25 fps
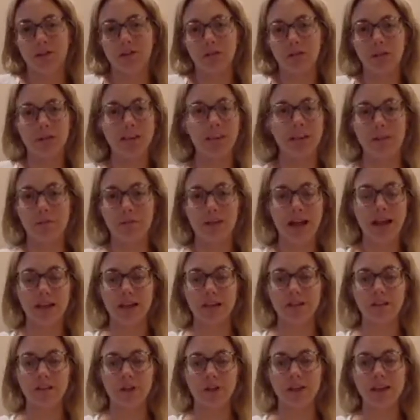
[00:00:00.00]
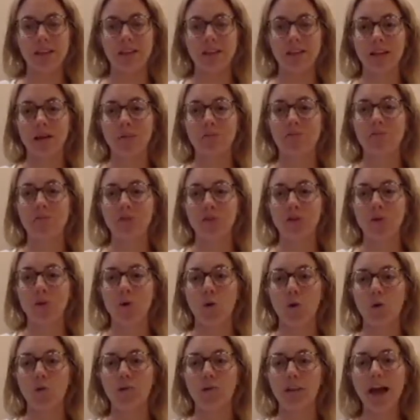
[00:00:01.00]
looking at them for your
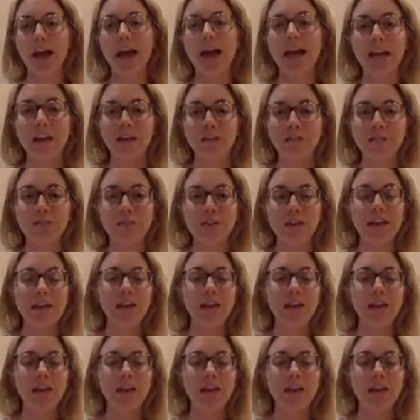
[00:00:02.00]
whole life,